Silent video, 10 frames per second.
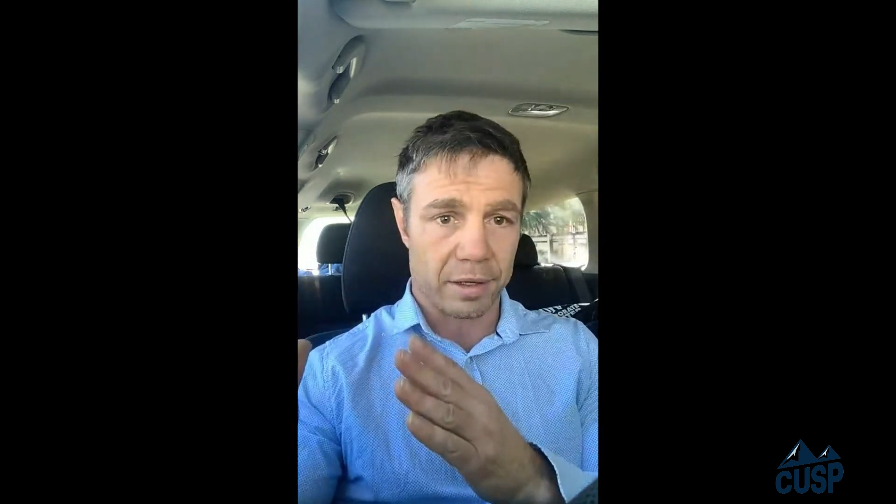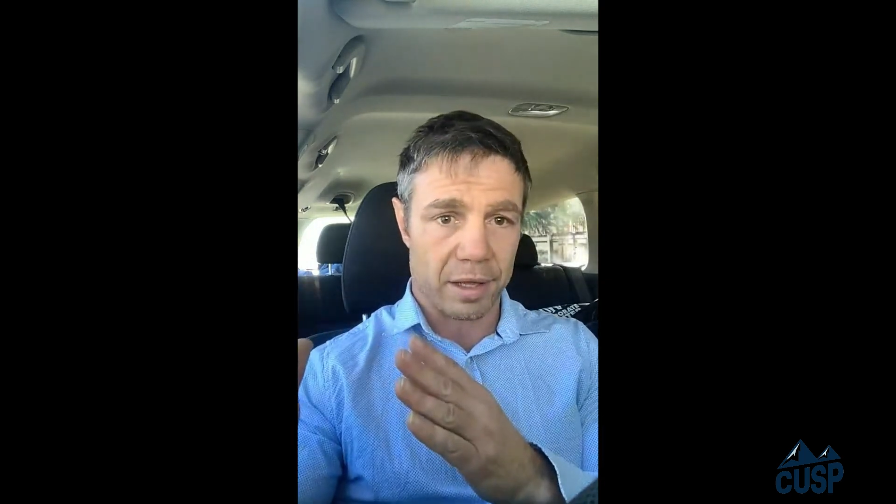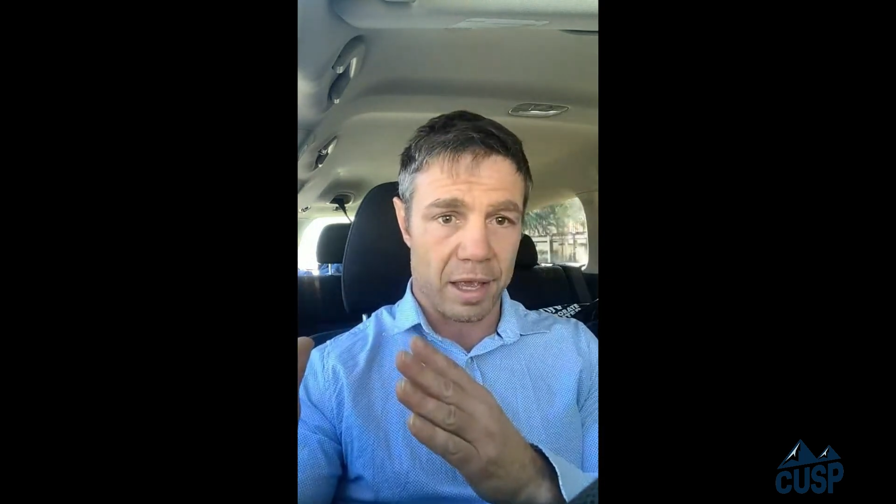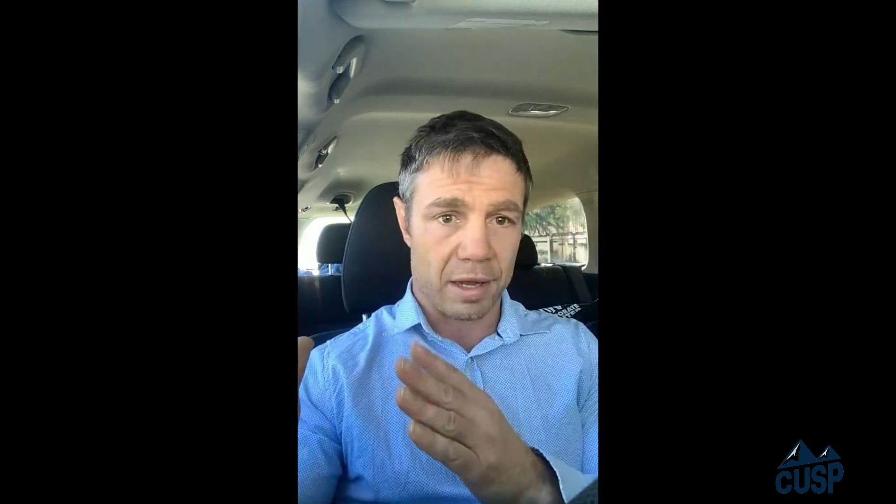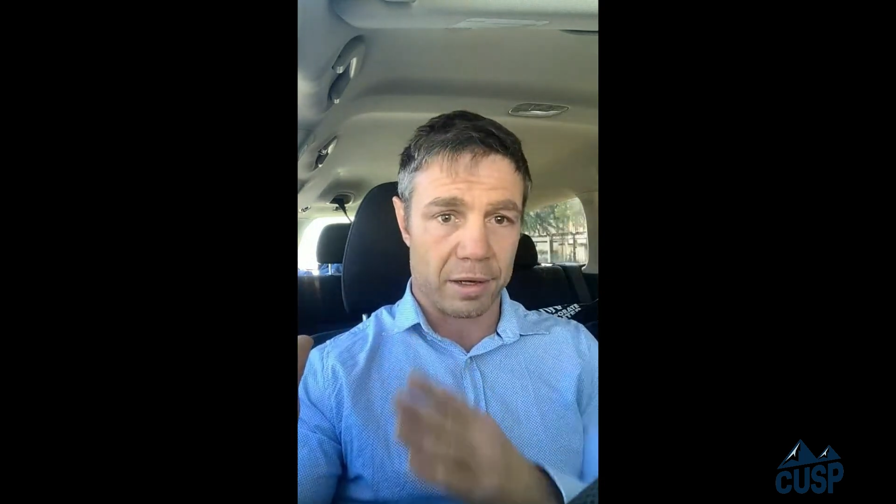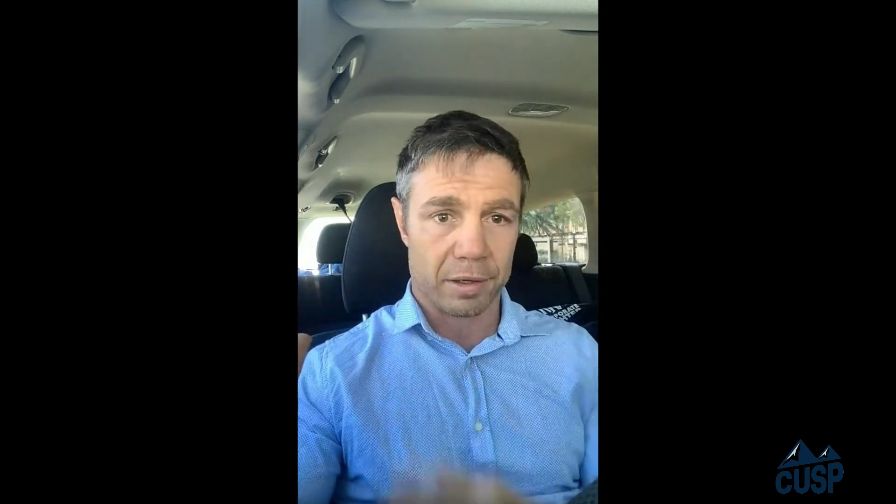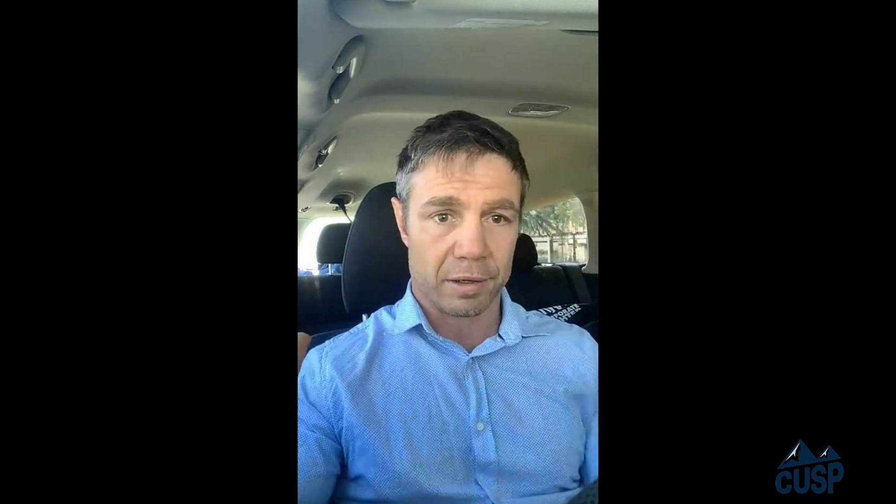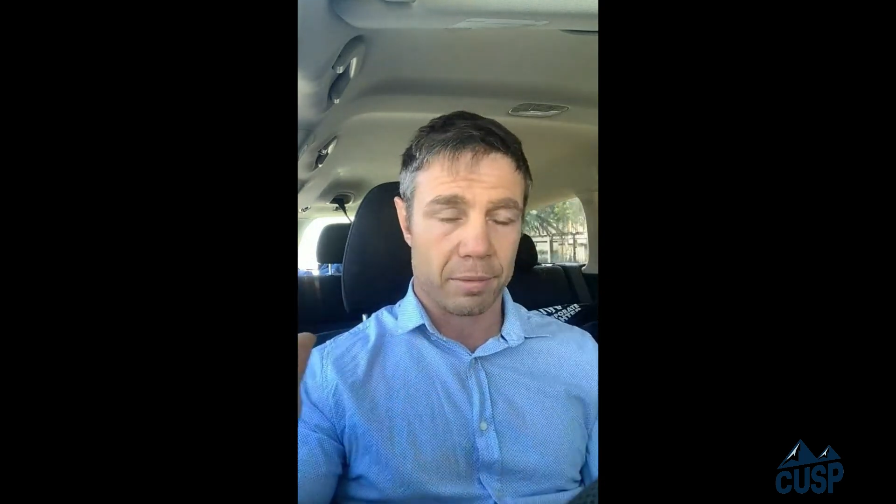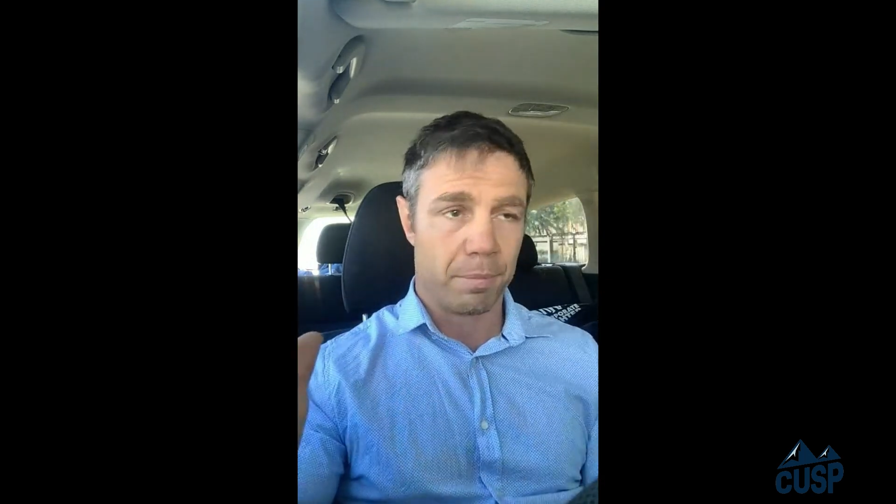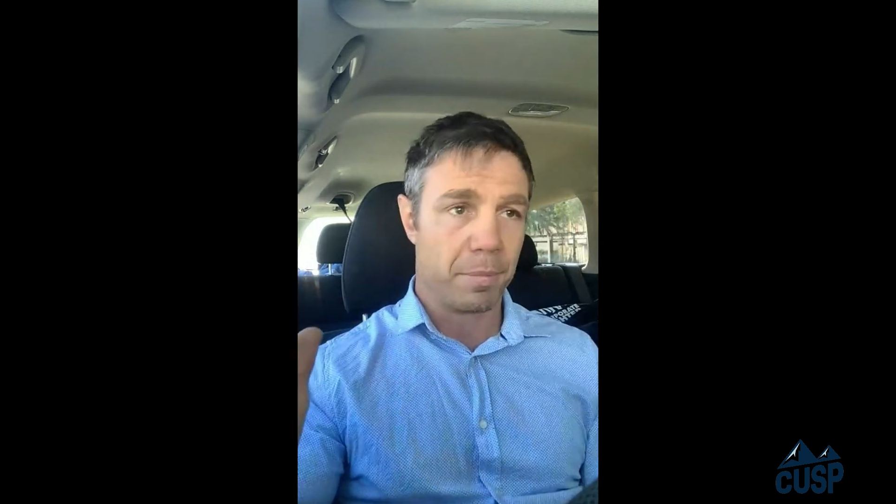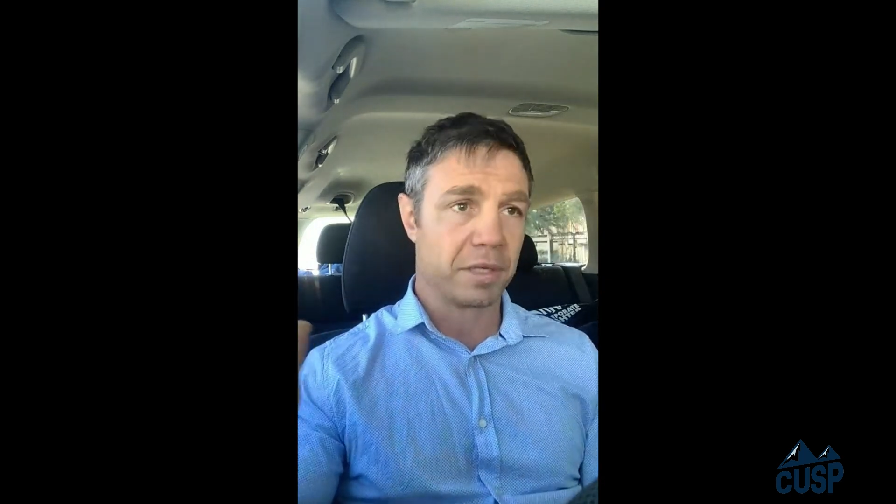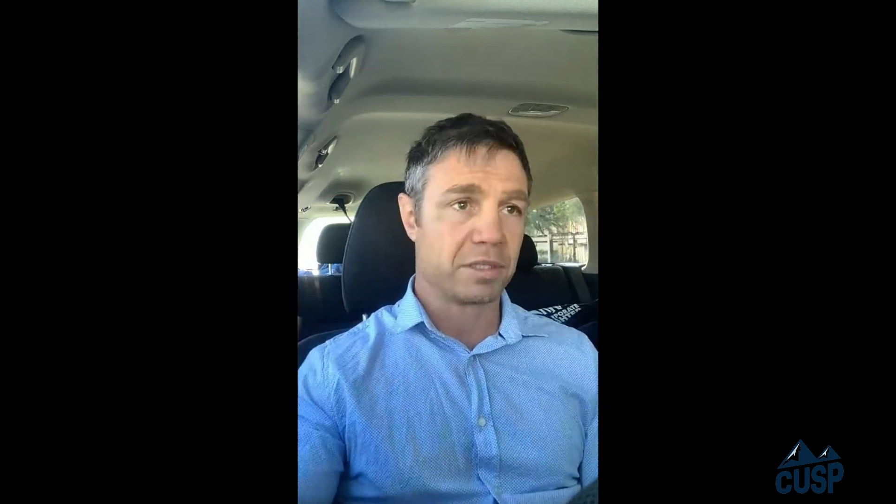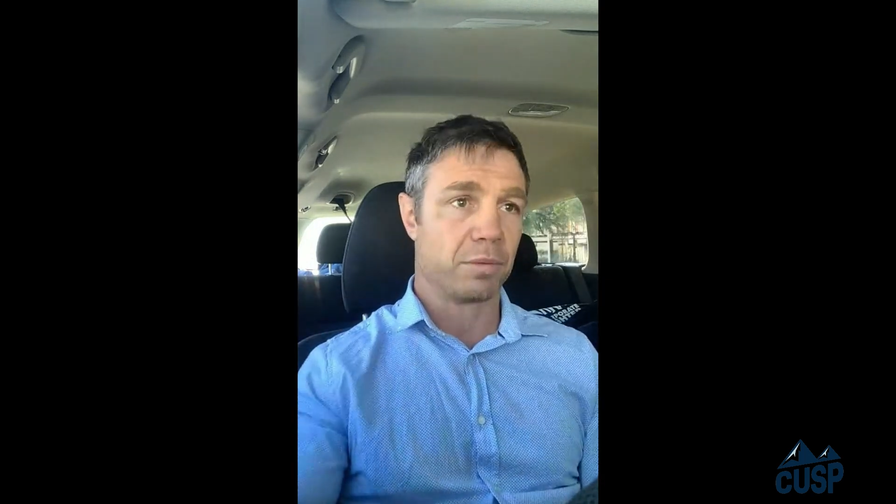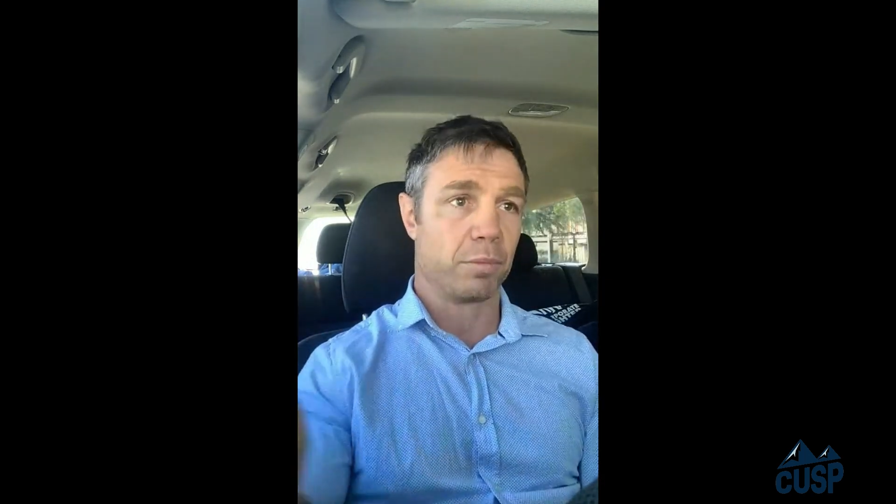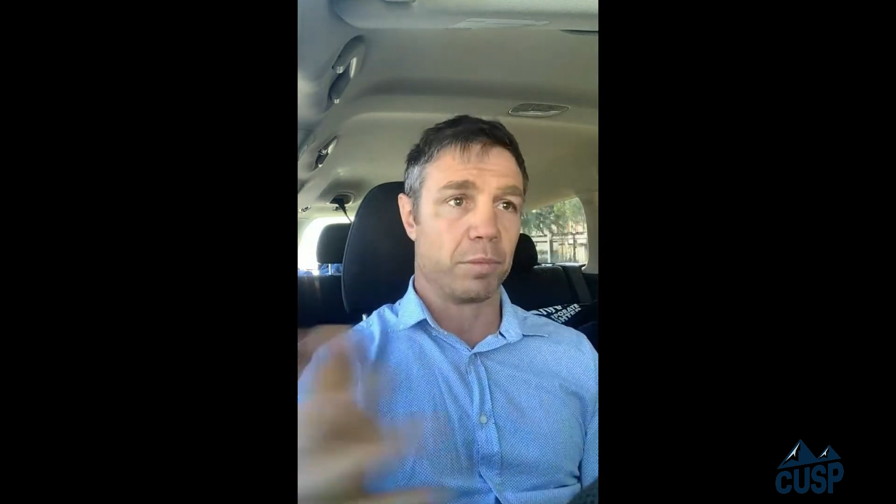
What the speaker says: and mixing